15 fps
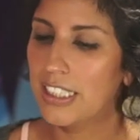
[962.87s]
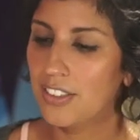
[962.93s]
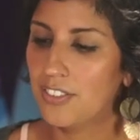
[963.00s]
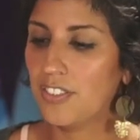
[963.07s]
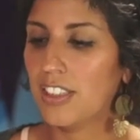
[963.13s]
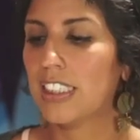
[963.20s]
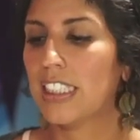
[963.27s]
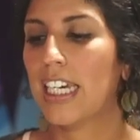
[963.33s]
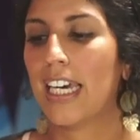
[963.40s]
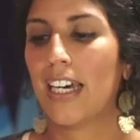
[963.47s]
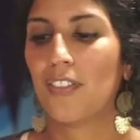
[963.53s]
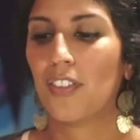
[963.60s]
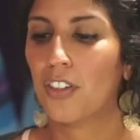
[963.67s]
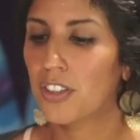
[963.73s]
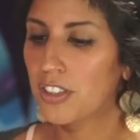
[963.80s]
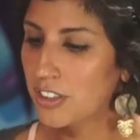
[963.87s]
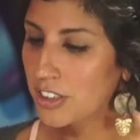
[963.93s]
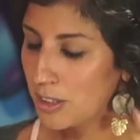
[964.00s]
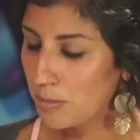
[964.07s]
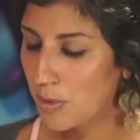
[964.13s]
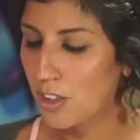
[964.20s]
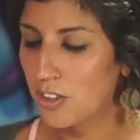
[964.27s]
and to have all those
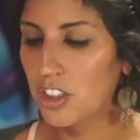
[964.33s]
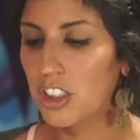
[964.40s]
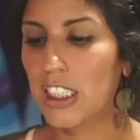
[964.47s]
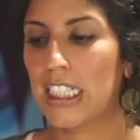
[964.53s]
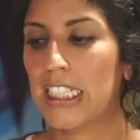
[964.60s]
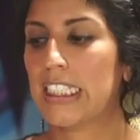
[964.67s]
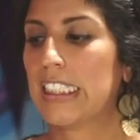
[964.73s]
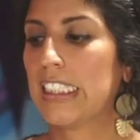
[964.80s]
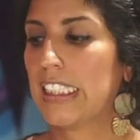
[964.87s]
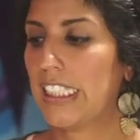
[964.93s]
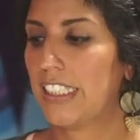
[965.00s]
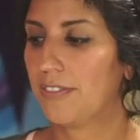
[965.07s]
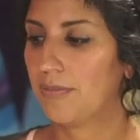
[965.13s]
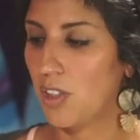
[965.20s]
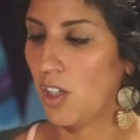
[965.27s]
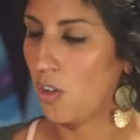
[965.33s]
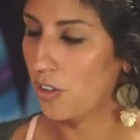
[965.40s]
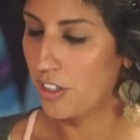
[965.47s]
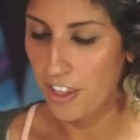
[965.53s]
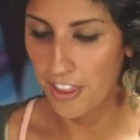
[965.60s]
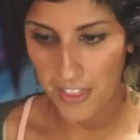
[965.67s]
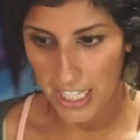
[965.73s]
emotions and all the
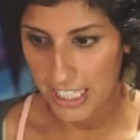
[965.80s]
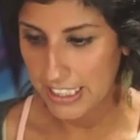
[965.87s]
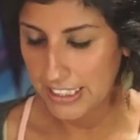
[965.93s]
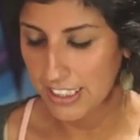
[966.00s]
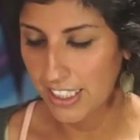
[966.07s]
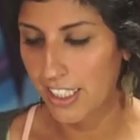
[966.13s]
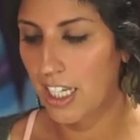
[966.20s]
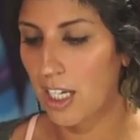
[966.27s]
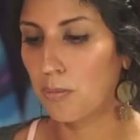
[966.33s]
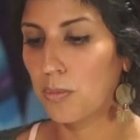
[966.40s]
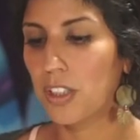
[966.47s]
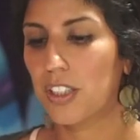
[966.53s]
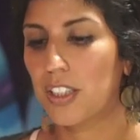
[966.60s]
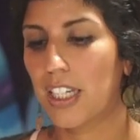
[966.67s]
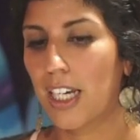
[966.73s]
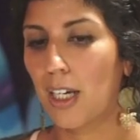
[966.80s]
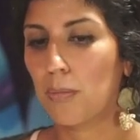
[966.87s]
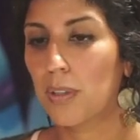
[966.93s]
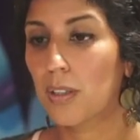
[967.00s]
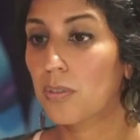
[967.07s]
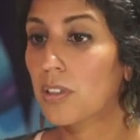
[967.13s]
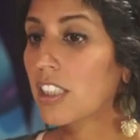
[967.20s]
things that come with that,
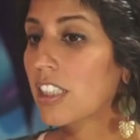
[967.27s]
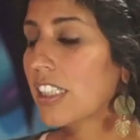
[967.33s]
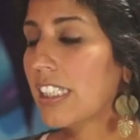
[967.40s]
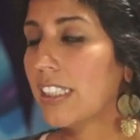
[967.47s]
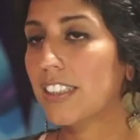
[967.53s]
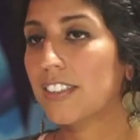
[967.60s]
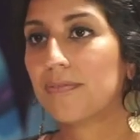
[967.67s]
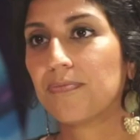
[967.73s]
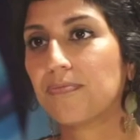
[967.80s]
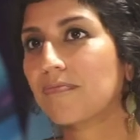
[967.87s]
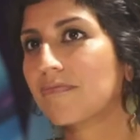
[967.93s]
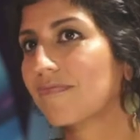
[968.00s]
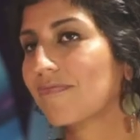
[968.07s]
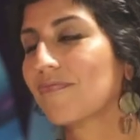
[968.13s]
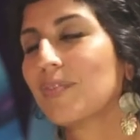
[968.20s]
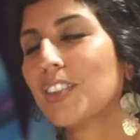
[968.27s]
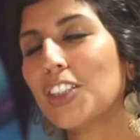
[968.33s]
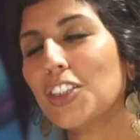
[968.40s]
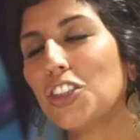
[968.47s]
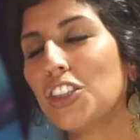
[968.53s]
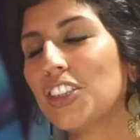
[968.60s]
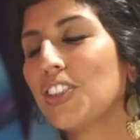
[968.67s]
but really
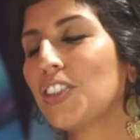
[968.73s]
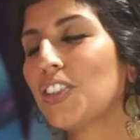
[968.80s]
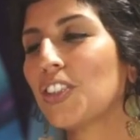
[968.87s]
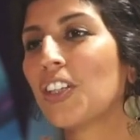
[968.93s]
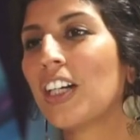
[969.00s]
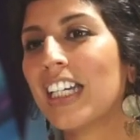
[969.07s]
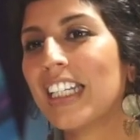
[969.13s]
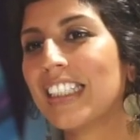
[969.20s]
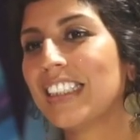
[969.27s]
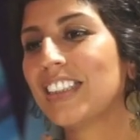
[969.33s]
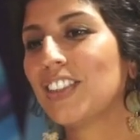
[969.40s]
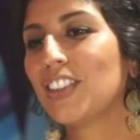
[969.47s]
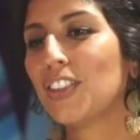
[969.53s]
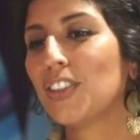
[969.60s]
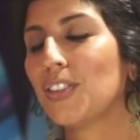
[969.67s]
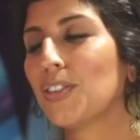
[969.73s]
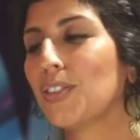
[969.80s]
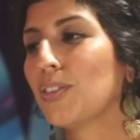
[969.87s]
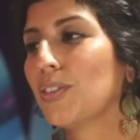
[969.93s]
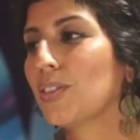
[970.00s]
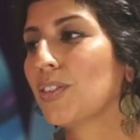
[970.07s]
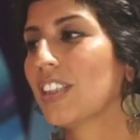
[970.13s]
just trying
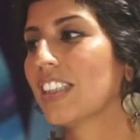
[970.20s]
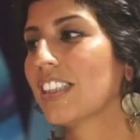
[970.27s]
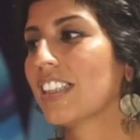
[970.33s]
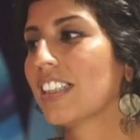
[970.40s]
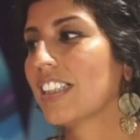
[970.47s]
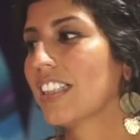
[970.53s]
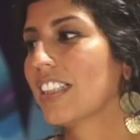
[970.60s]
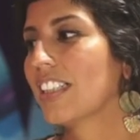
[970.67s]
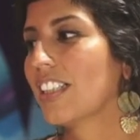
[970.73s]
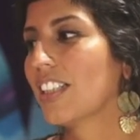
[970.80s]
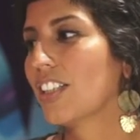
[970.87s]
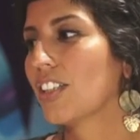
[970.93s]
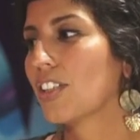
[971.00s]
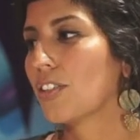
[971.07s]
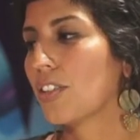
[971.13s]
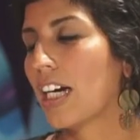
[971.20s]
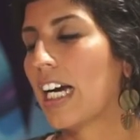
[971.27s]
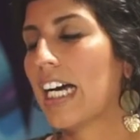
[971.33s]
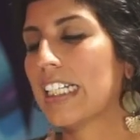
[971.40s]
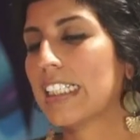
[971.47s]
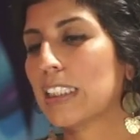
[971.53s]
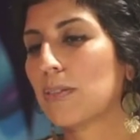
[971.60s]
to
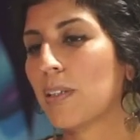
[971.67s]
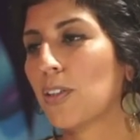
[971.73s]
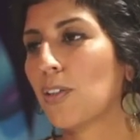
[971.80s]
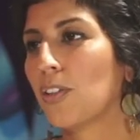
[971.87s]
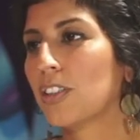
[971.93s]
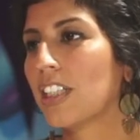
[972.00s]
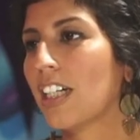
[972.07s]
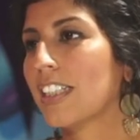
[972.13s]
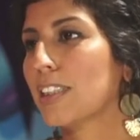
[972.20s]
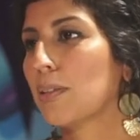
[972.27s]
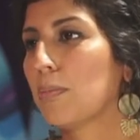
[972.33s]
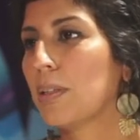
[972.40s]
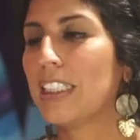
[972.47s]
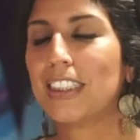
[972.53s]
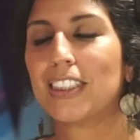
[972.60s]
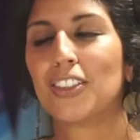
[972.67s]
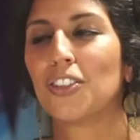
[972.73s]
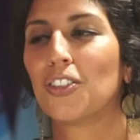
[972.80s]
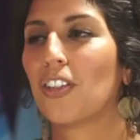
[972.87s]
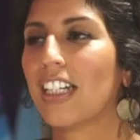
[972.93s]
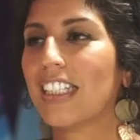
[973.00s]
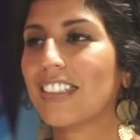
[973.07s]
grasp and hold on to peace and
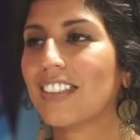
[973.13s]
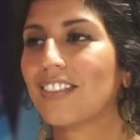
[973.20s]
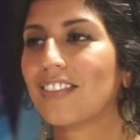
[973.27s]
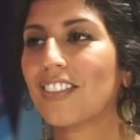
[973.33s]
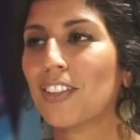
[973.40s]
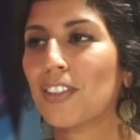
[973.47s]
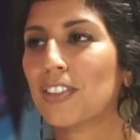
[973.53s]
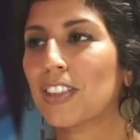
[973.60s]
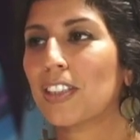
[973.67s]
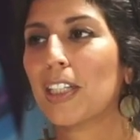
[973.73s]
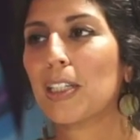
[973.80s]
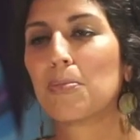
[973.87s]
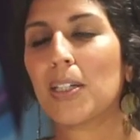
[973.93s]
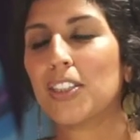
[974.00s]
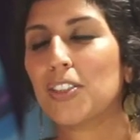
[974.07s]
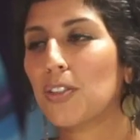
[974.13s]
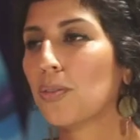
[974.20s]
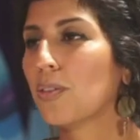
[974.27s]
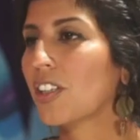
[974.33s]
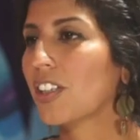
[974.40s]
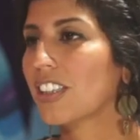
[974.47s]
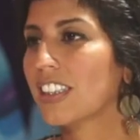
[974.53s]
joy. Those are like my two
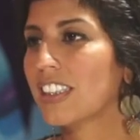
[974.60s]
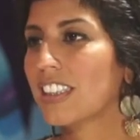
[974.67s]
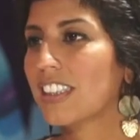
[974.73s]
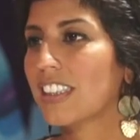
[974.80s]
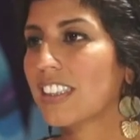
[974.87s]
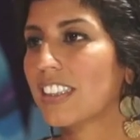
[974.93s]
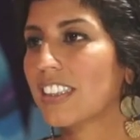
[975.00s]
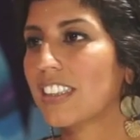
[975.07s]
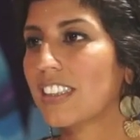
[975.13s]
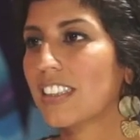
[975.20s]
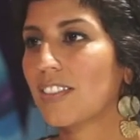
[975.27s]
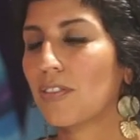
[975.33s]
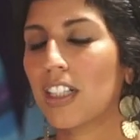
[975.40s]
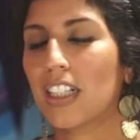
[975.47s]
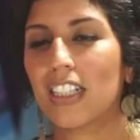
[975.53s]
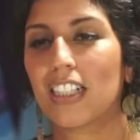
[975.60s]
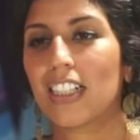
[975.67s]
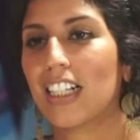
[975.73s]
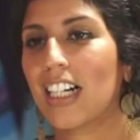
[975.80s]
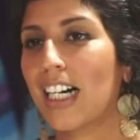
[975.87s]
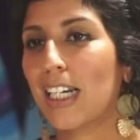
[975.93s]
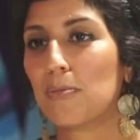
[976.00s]
words, where
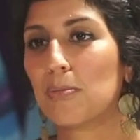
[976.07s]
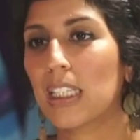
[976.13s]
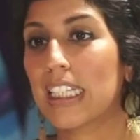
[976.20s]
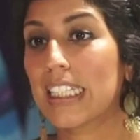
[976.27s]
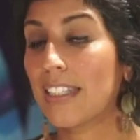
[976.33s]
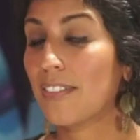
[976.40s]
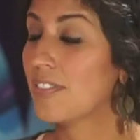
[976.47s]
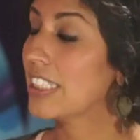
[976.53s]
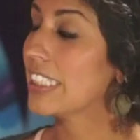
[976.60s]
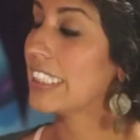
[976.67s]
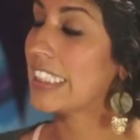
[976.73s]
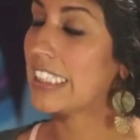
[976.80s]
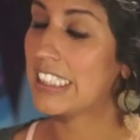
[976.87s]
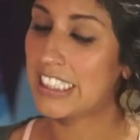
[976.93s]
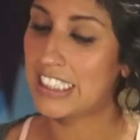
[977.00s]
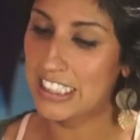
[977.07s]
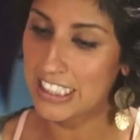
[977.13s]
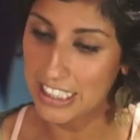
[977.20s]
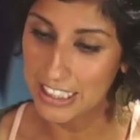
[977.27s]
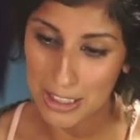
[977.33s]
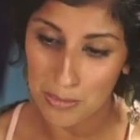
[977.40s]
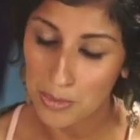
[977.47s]
I'm like, if it
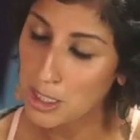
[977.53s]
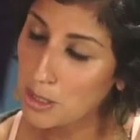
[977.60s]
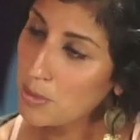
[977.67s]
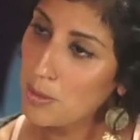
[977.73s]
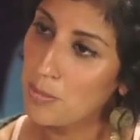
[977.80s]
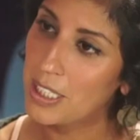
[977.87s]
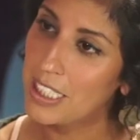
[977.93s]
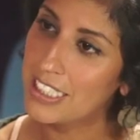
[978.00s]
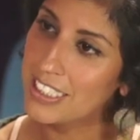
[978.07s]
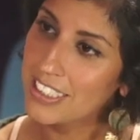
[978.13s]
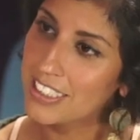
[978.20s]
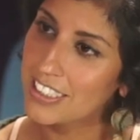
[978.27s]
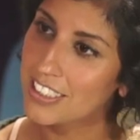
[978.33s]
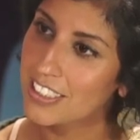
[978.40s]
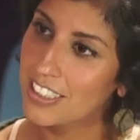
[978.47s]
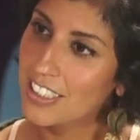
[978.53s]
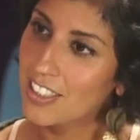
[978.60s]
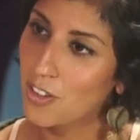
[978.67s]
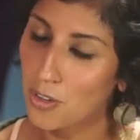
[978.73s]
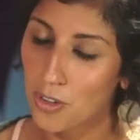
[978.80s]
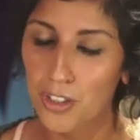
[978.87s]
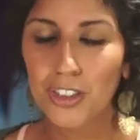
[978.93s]
doesn't bring me peace
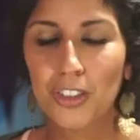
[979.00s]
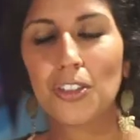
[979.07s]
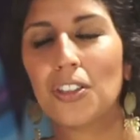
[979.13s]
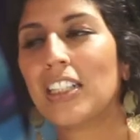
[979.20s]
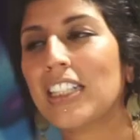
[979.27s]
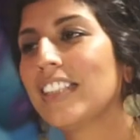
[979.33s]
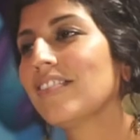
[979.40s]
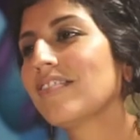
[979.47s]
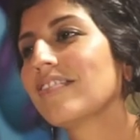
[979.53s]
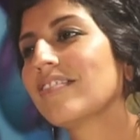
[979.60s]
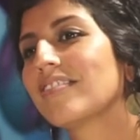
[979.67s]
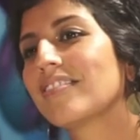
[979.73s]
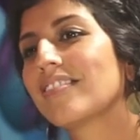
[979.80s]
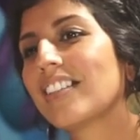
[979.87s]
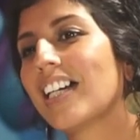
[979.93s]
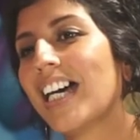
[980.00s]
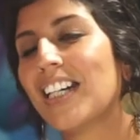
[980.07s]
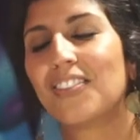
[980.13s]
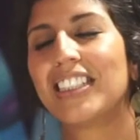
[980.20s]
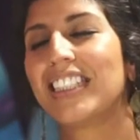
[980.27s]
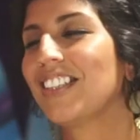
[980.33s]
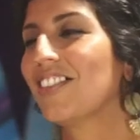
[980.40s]
or joy, I don't
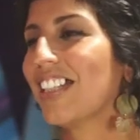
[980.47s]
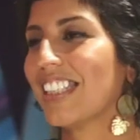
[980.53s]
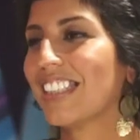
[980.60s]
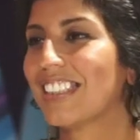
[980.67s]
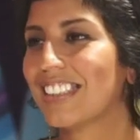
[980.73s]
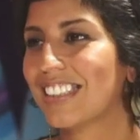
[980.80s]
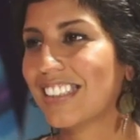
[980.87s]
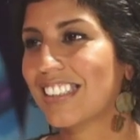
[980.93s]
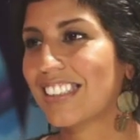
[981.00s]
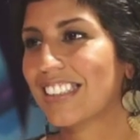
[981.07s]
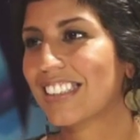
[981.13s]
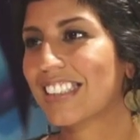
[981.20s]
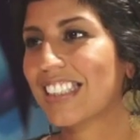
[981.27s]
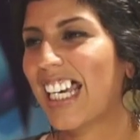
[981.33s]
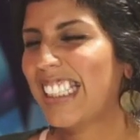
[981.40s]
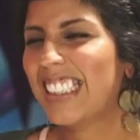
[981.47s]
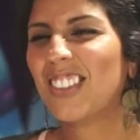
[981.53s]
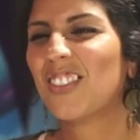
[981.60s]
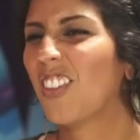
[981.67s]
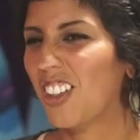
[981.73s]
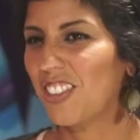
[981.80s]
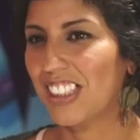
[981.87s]
want to do it. I just
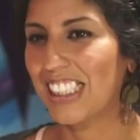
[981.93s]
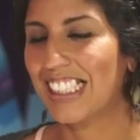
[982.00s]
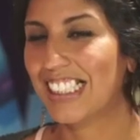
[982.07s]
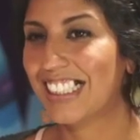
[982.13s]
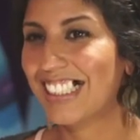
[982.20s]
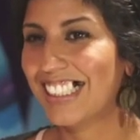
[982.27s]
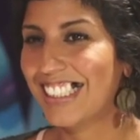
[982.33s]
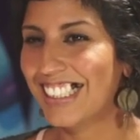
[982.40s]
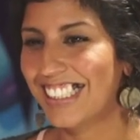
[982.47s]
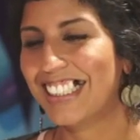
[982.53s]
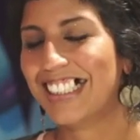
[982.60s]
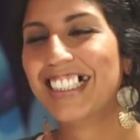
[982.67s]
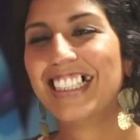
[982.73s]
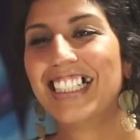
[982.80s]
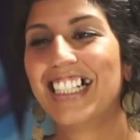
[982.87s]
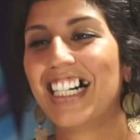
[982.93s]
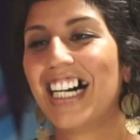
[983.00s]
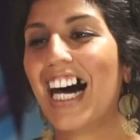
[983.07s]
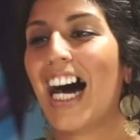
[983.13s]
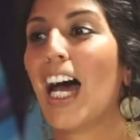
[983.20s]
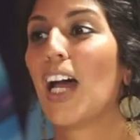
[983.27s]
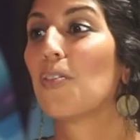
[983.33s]
won't. Yeah, choose not
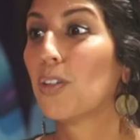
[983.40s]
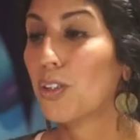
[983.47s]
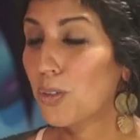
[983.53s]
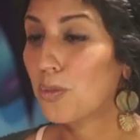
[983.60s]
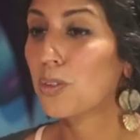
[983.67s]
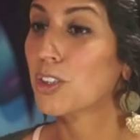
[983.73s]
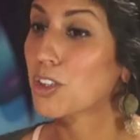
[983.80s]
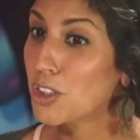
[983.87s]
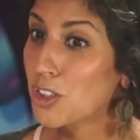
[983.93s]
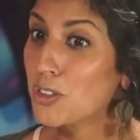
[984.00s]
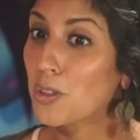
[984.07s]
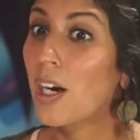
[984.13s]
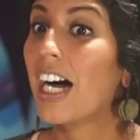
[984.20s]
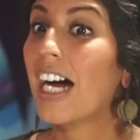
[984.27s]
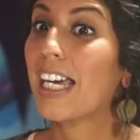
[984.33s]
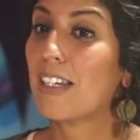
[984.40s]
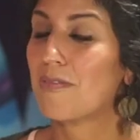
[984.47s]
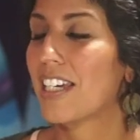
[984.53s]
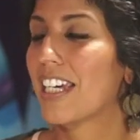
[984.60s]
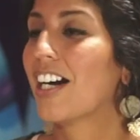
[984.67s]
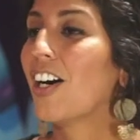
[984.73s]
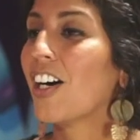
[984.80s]
to. I will try
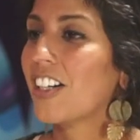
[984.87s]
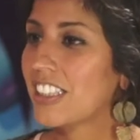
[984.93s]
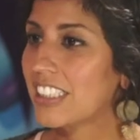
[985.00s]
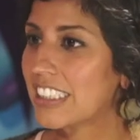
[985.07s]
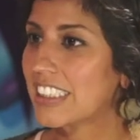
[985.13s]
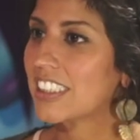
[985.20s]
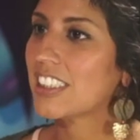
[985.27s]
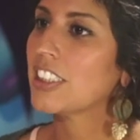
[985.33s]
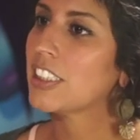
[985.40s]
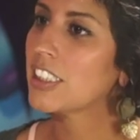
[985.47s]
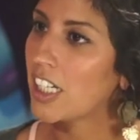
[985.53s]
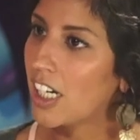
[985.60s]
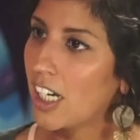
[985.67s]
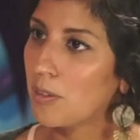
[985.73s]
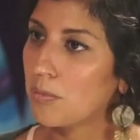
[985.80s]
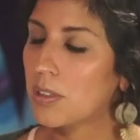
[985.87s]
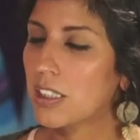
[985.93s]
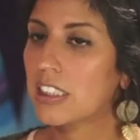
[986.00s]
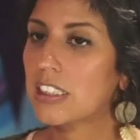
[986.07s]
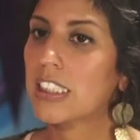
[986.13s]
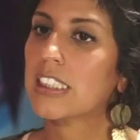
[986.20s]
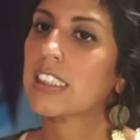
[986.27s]
my hardest to not, because
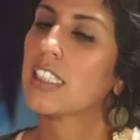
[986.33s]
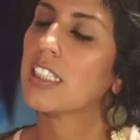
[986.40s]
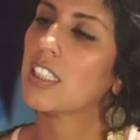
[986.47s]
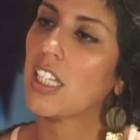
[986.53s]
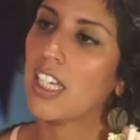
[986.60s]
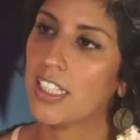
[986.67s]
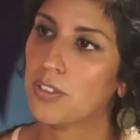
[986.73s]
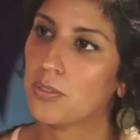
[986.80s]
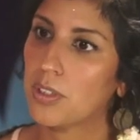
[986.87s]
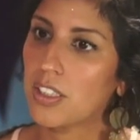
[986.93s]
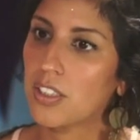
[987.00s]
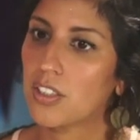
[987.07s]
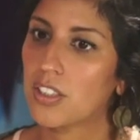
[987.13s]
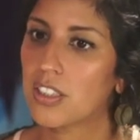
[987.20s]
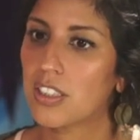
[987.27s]
that's not aligned with